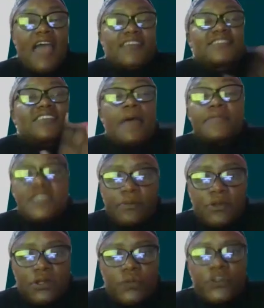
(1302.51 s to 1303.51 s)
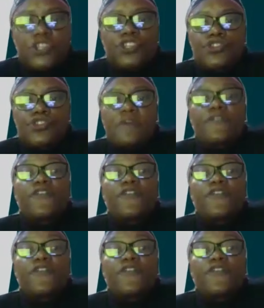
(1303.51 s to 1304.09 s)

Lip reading: adaptable. We need to be